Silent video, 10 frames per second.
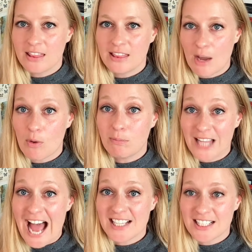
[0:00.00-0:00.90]
they were
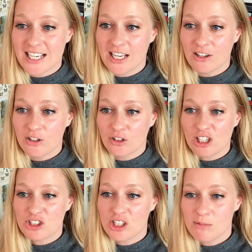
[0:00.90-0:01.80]
blasting
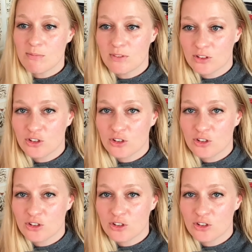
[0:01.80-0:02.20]
Christian